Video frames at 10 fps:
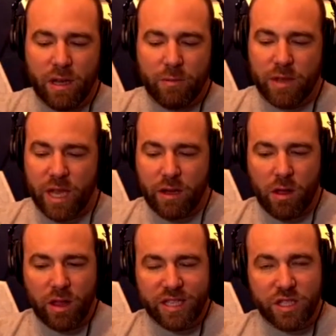they
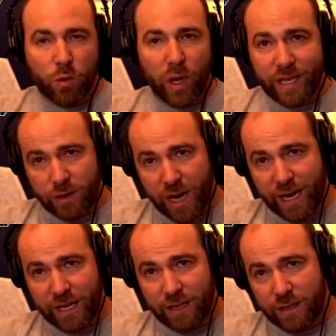call it swing
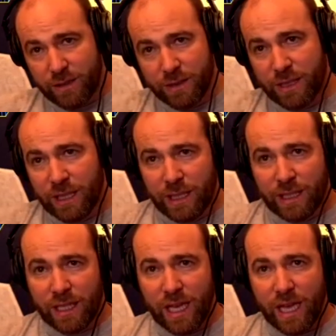trading.
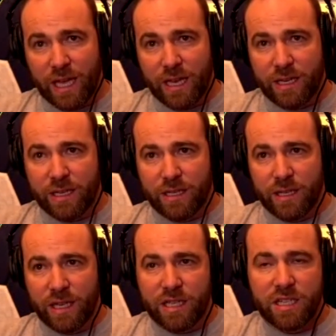And
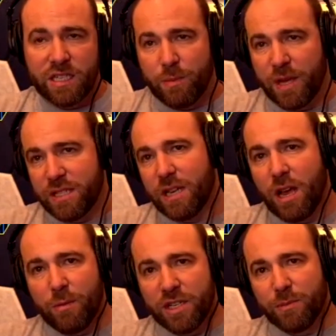it just depends on
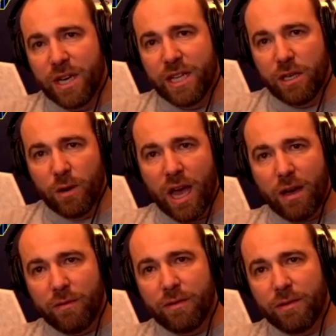how much money you
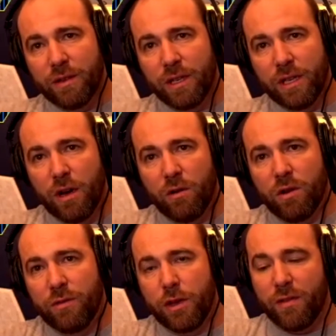have.
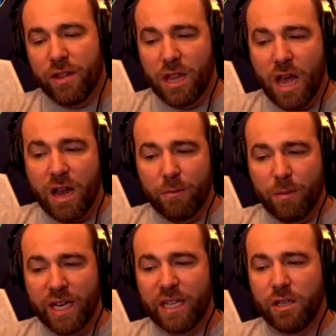If you have a lot of
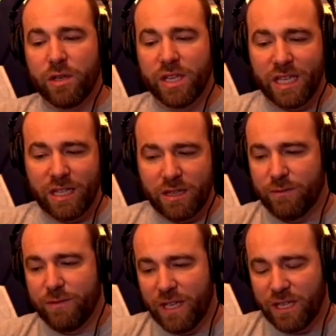money and you can eat the
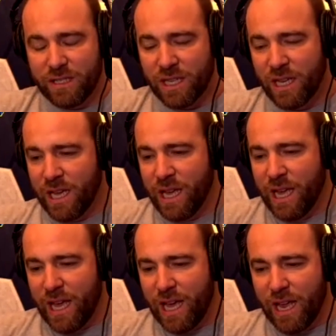fees
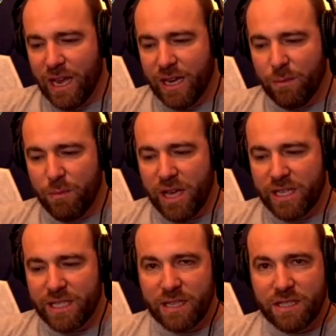and it
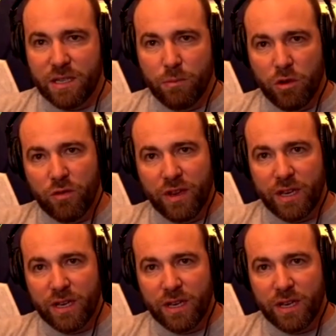makes sense to move it